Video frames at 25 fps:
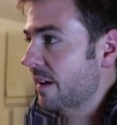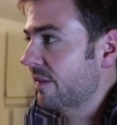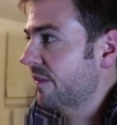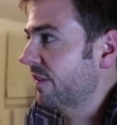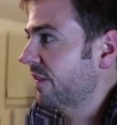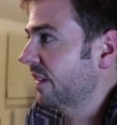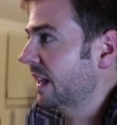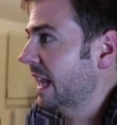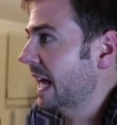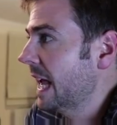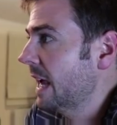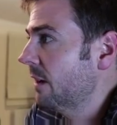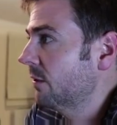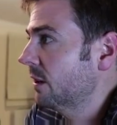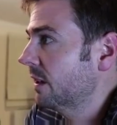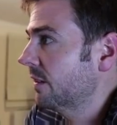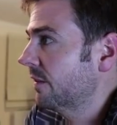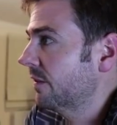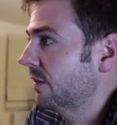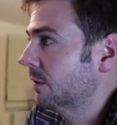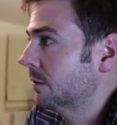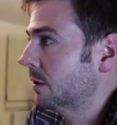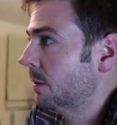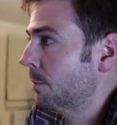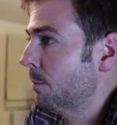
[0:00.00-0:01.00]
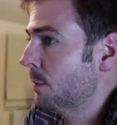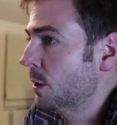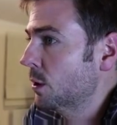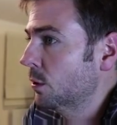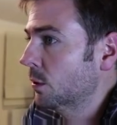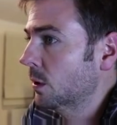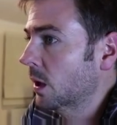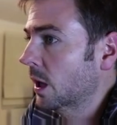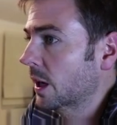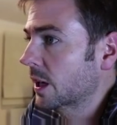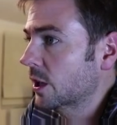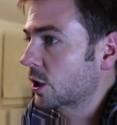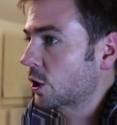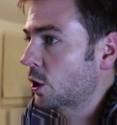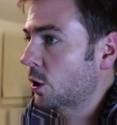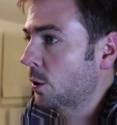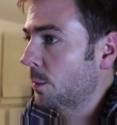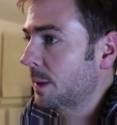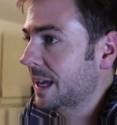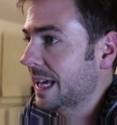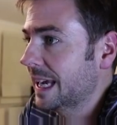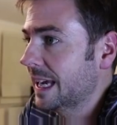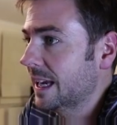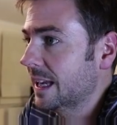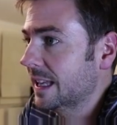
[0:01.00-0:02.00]
of flaring from the moonlight
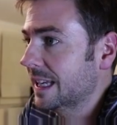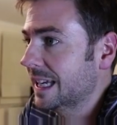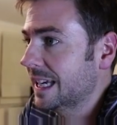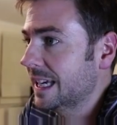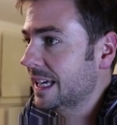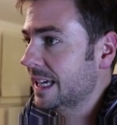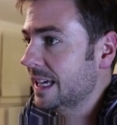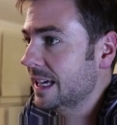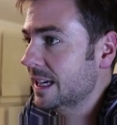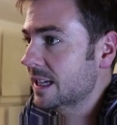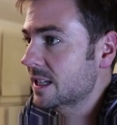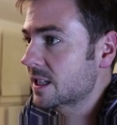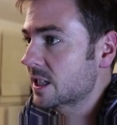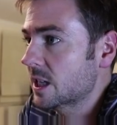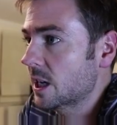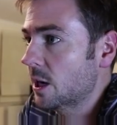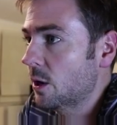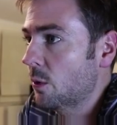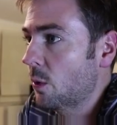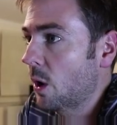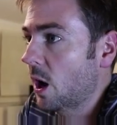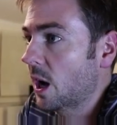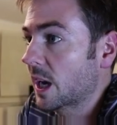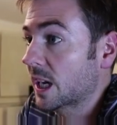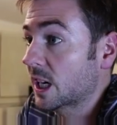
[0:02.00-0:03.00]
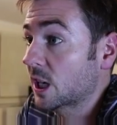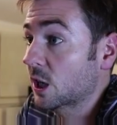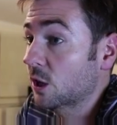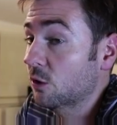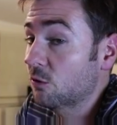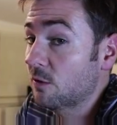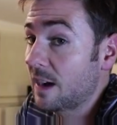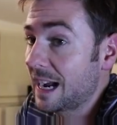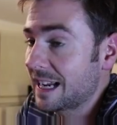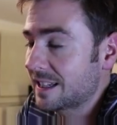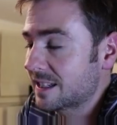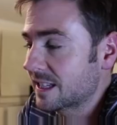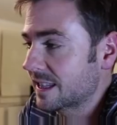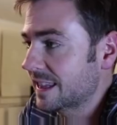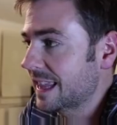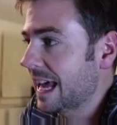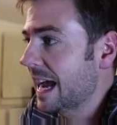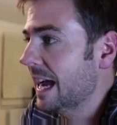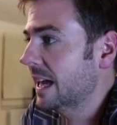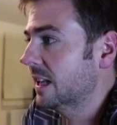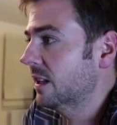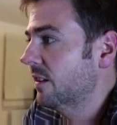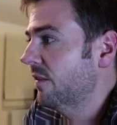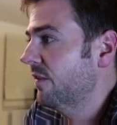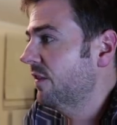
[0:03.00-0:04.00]
coming in here, so I corrected
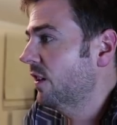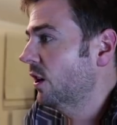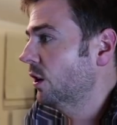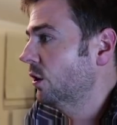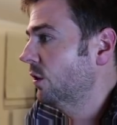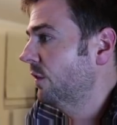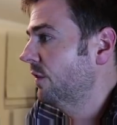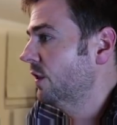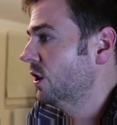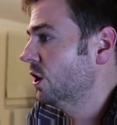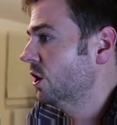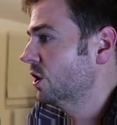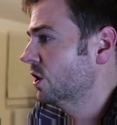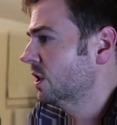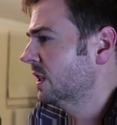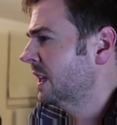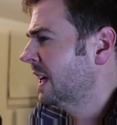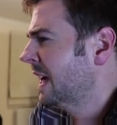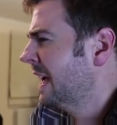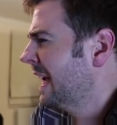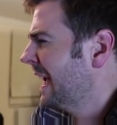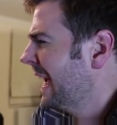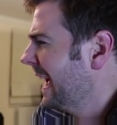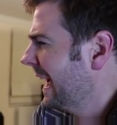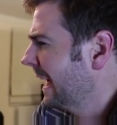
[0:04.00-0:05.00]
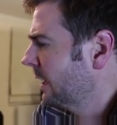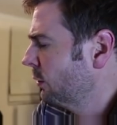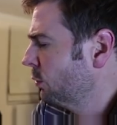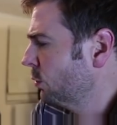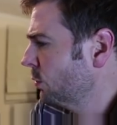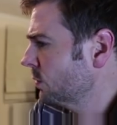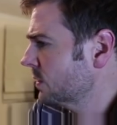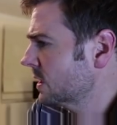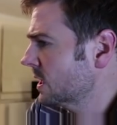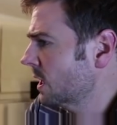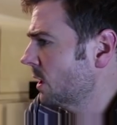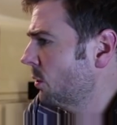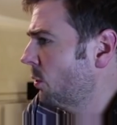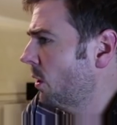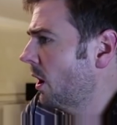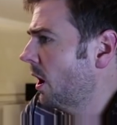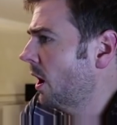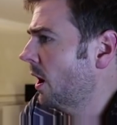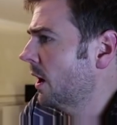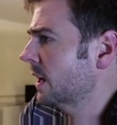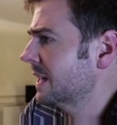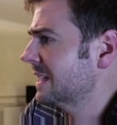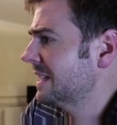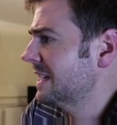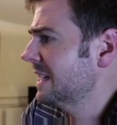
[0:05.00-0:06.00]
that in the final version. And also
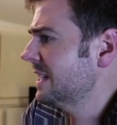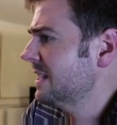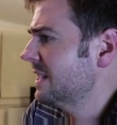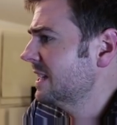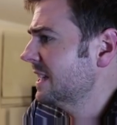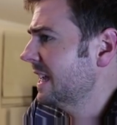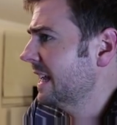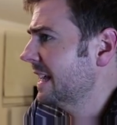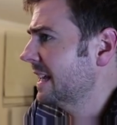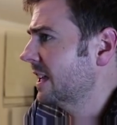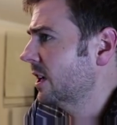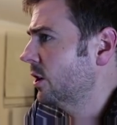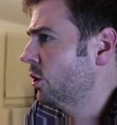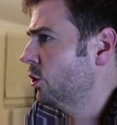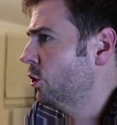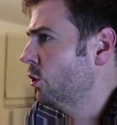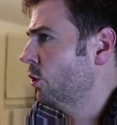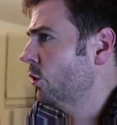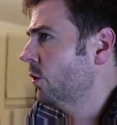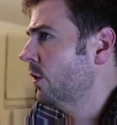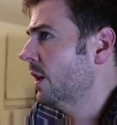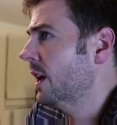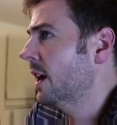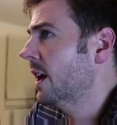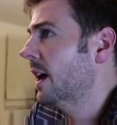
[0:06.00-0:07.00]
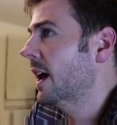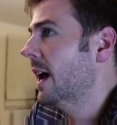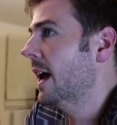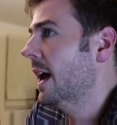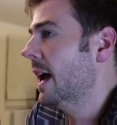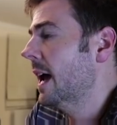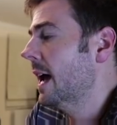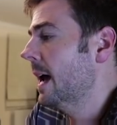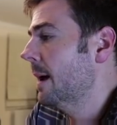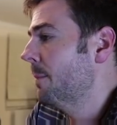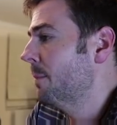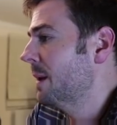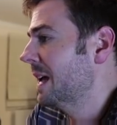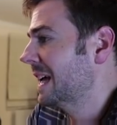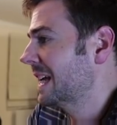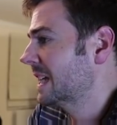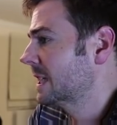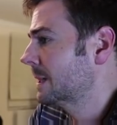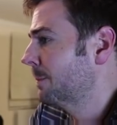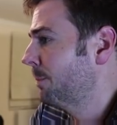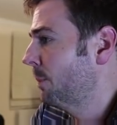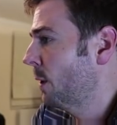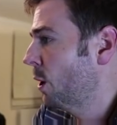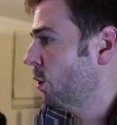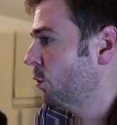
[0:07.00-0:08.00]
I did take another
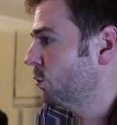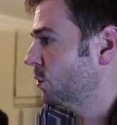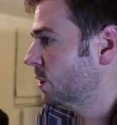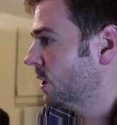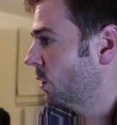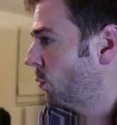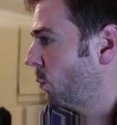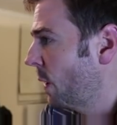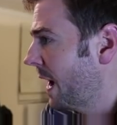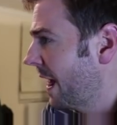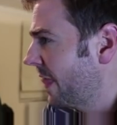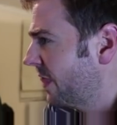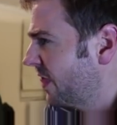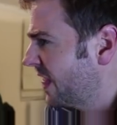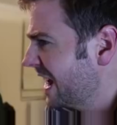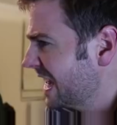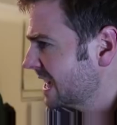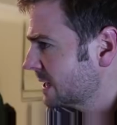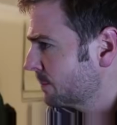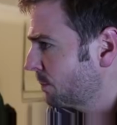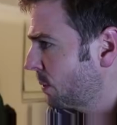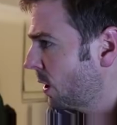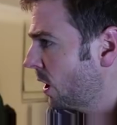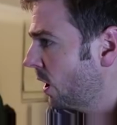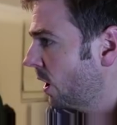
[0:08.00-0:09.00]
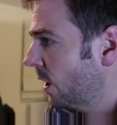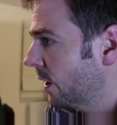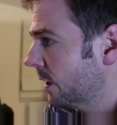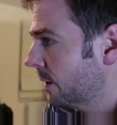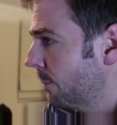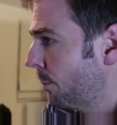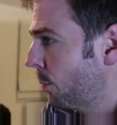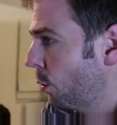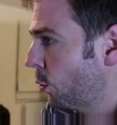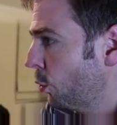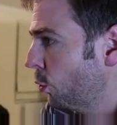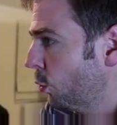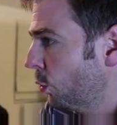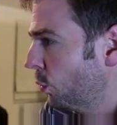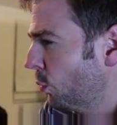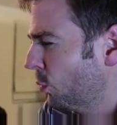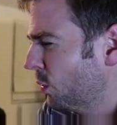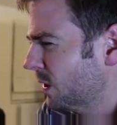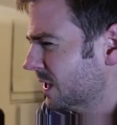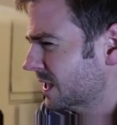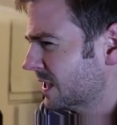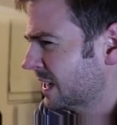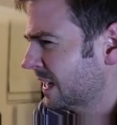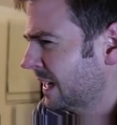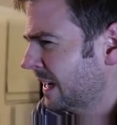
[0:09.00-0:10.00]
exposure where this part of the pool
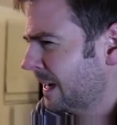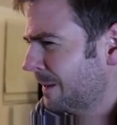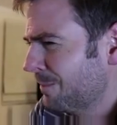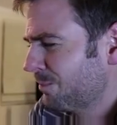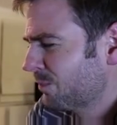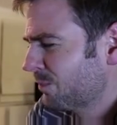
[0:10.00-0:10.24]
was,